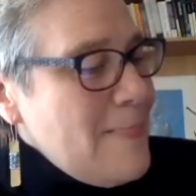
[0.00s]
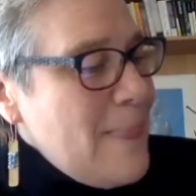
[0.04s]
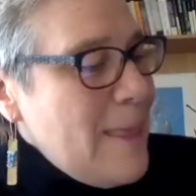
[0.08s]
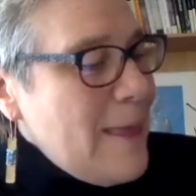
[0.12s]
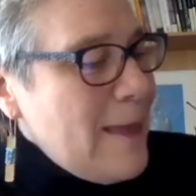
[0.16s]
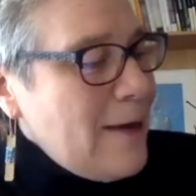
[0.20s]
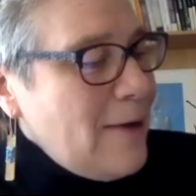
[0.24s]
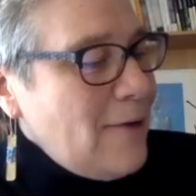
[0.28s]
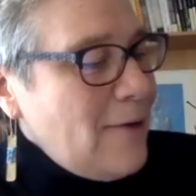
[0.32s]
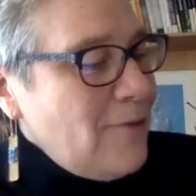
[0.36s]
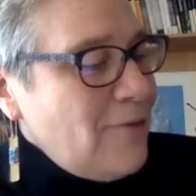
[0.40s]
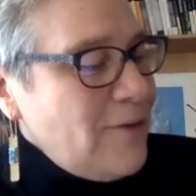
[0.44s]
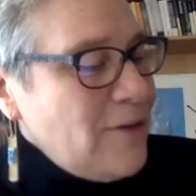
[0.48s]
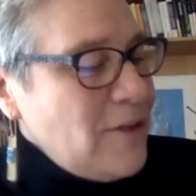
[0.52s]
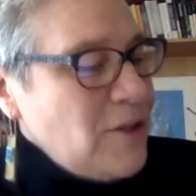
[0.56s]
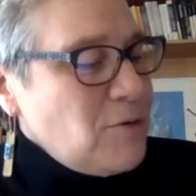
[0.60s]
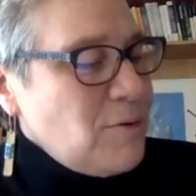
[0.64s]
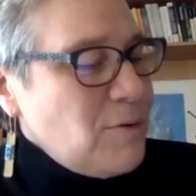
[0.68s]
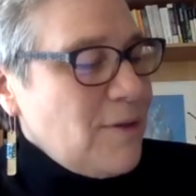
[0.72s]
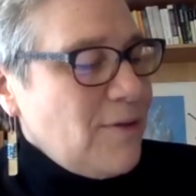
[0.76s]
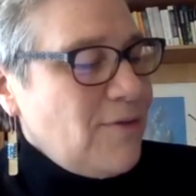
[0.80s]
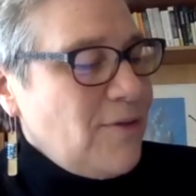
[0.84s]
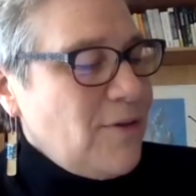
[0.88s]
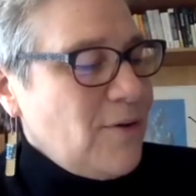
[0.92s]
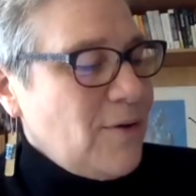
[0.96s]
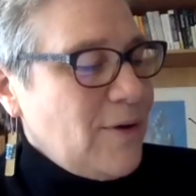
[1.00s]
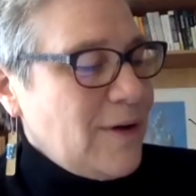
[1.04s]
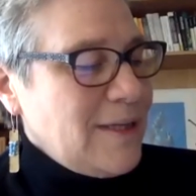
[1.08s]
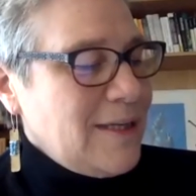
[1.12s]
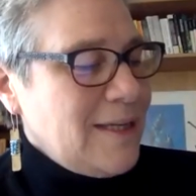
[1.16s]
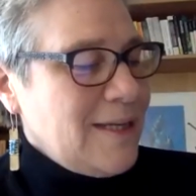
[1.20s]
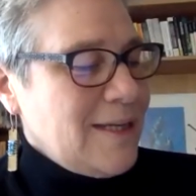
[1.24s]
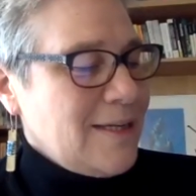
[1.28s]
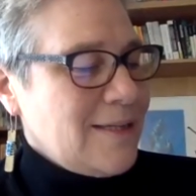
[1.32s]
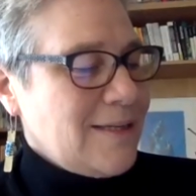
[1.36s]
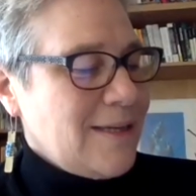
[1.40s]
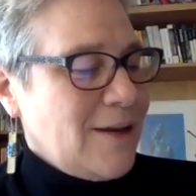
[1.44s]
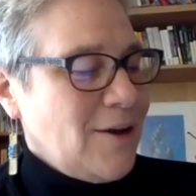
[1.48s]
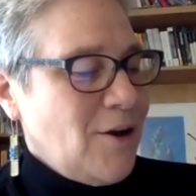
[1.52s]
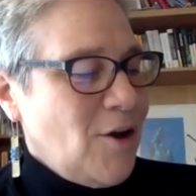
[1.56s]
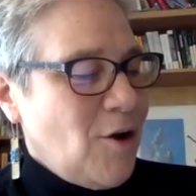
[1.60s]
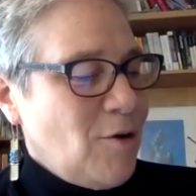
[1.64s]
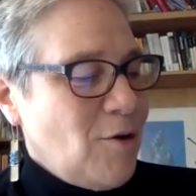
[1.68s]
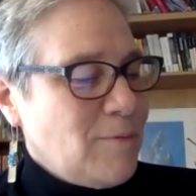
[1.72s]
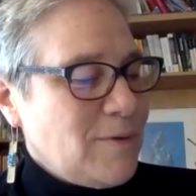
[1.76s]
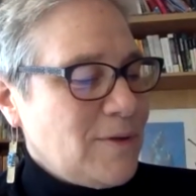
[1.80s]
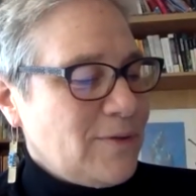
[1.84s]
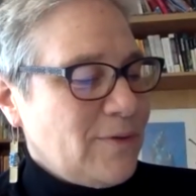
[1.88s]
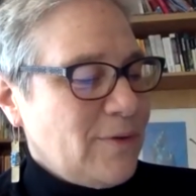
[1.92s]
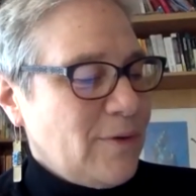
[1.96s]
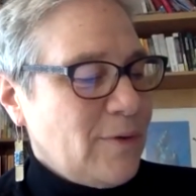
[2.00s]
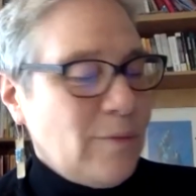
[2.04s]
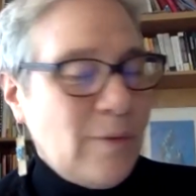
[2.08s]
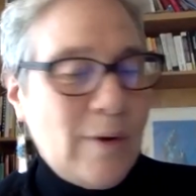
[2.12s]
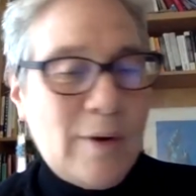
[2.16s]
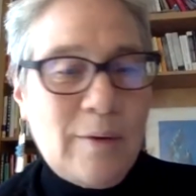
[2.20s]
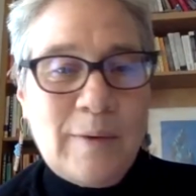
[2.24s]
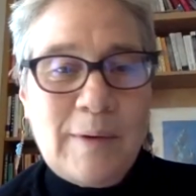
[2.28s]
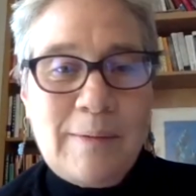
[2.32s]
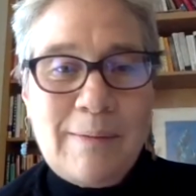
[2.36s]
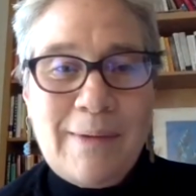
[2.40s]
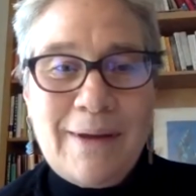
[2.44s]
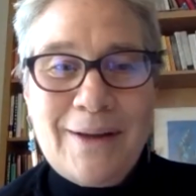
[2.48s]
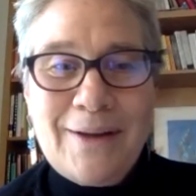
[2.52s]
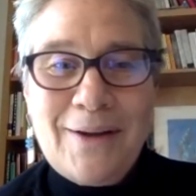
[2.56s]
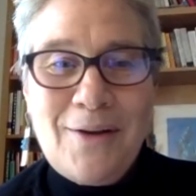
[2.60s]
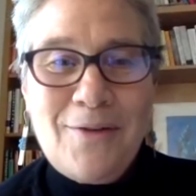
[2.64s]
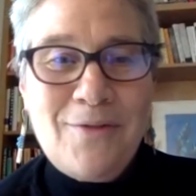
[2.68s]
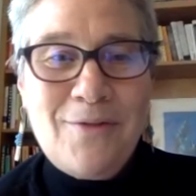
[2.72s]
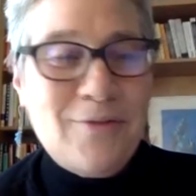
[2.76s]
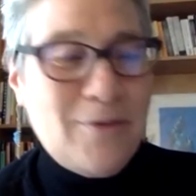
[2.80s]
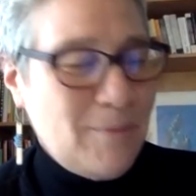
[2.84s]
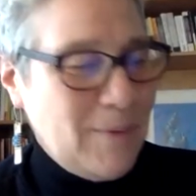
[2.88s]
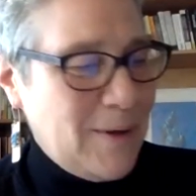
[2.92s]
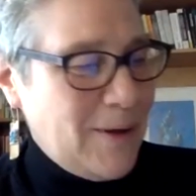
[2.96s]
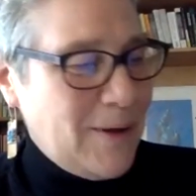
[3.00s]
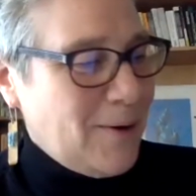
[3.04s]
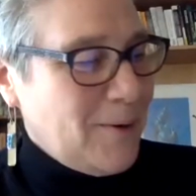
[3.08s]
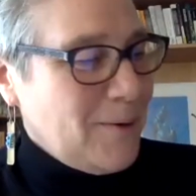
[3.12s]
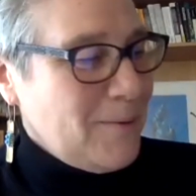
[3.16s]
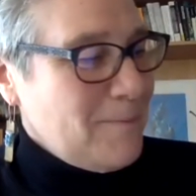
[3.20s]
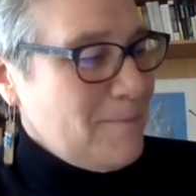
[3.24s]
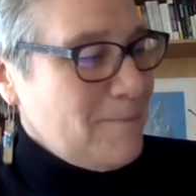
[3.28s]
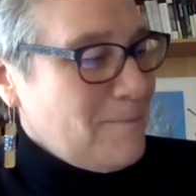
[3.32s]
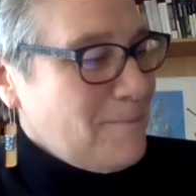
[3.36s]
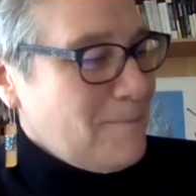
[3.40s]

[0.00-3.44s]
and I'll finish with a few ideas and hopes for where we might go from here.